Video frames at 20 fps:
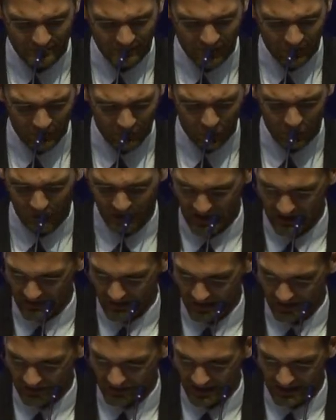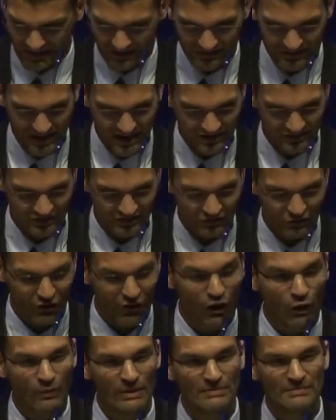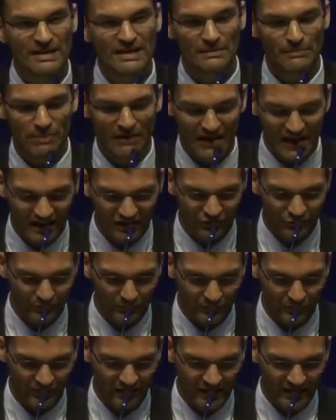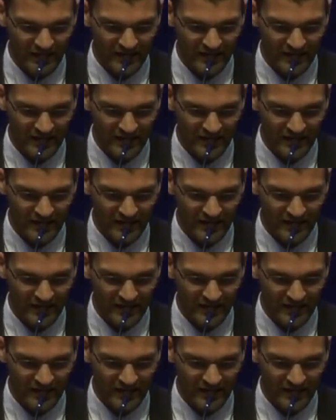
vocal atheist, he says Darwin made it possible